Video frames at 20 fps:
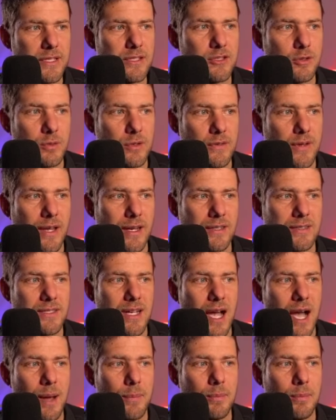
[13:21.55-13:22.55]
So we've got a
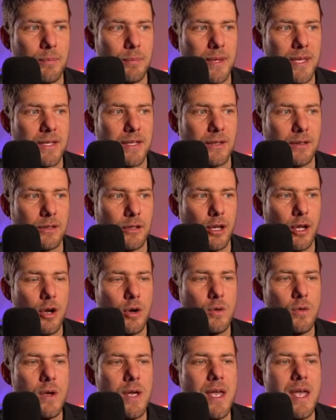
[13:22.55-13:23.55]
top, mid, and
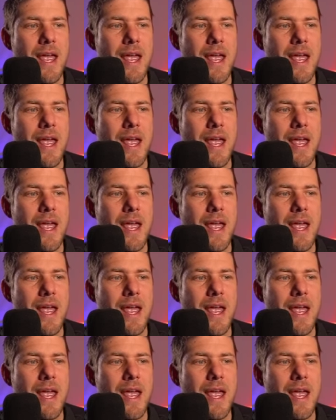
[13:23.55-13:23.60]
low.